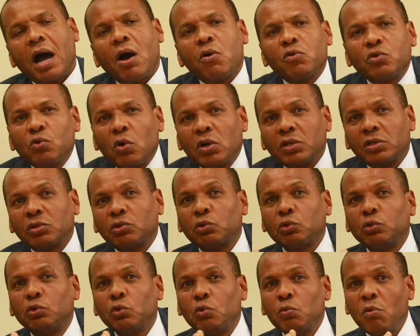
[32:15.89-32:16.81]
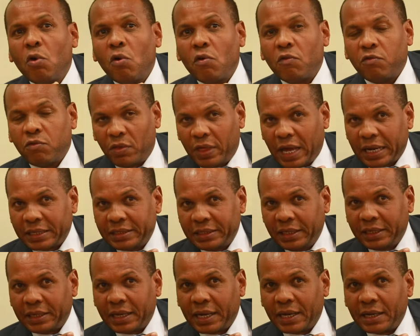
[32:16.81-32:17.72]
I would want to do more for that
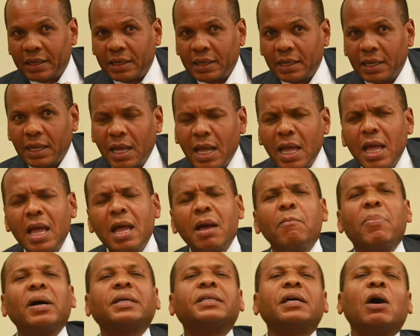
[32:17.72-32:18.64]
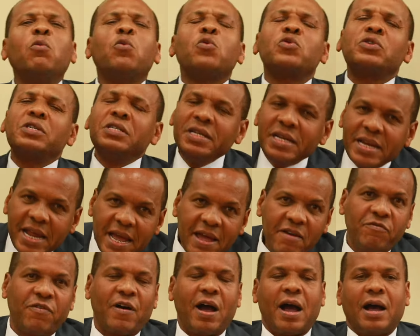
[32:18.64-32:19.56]
area. But I would
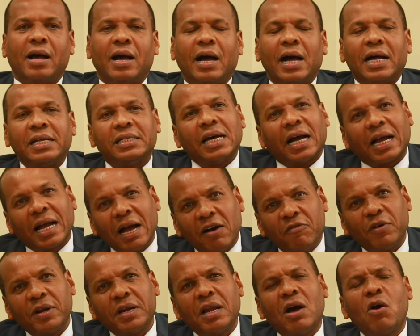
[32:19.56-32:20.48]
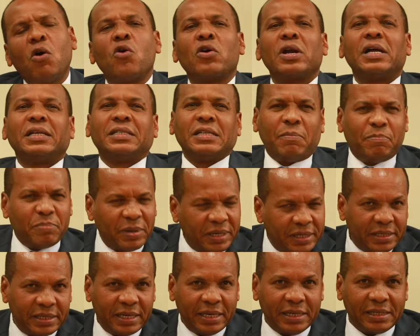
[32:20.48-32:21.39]
never, as a governor or as a
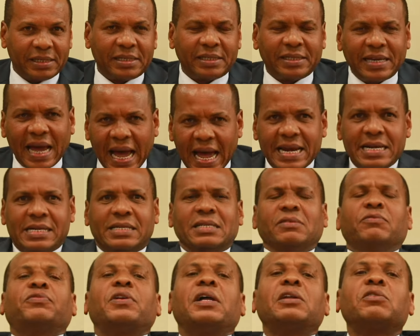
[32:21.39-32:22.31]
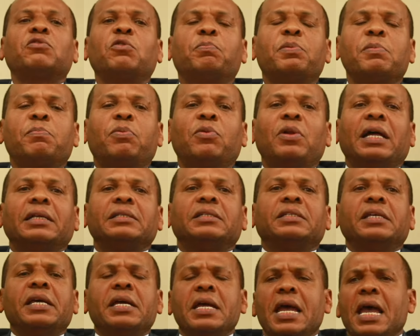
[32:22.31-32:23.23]
president, stand in front of people
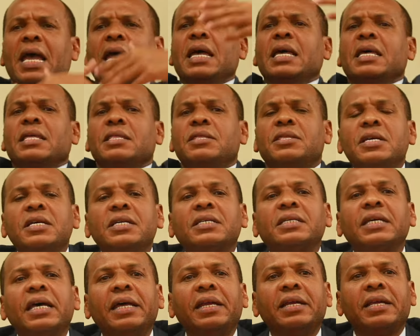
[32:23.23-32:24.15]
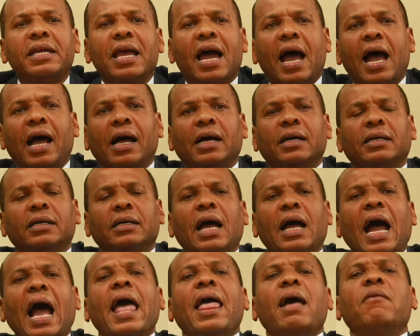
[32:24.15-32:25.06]
and say, this area,
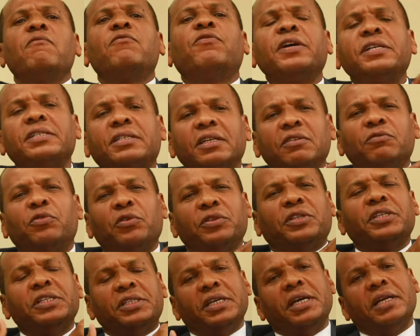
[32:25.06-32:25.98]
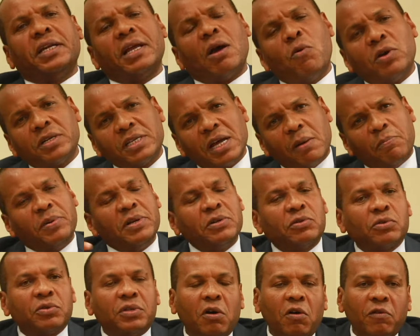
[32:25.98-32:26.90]
I am fighting for this area. What
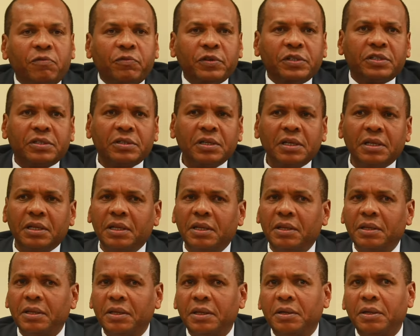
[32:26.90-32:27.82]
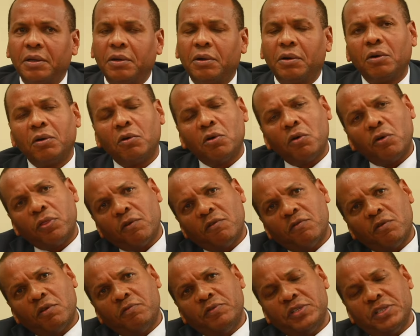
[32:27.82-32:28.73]
happened to the office, oath
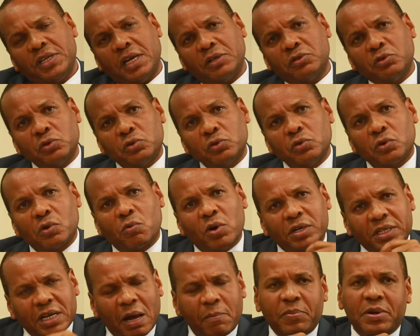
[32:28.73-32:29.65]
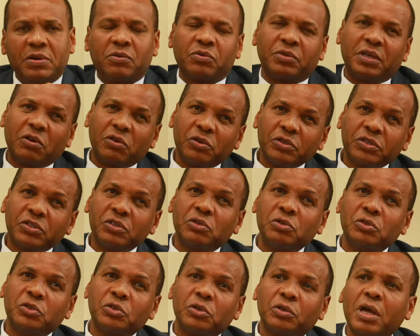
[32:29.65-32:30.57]
of office that you took? What happened to the
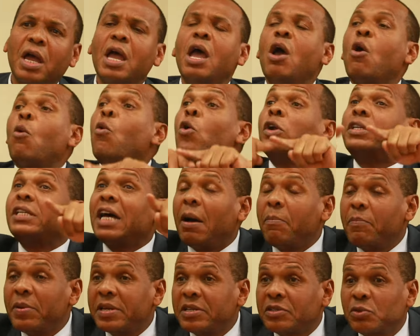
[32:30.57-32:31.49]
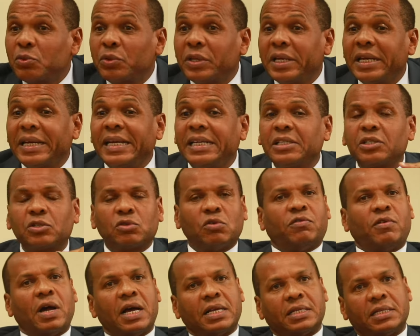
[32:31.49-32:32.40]
constitution? What happens to the rest
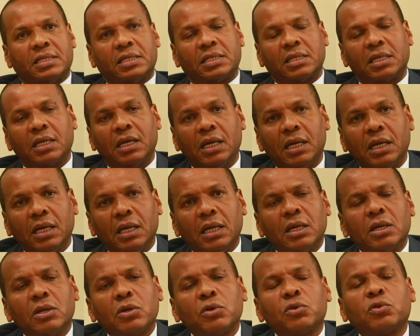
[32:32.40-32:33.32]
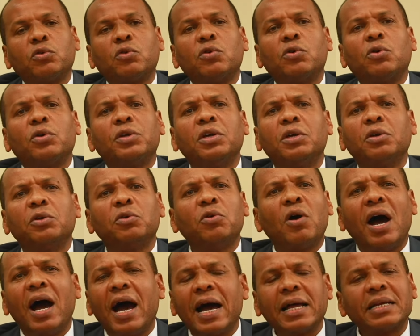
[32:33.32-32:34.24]
of us? So
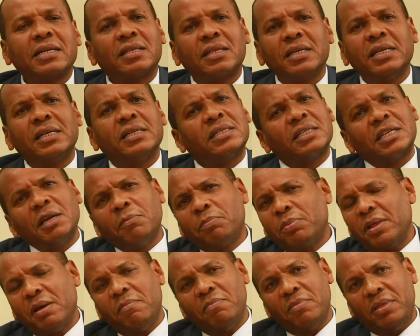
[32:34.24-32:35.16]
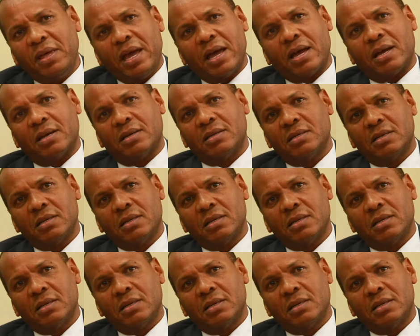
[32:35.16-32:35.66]
your hard things, keep them there.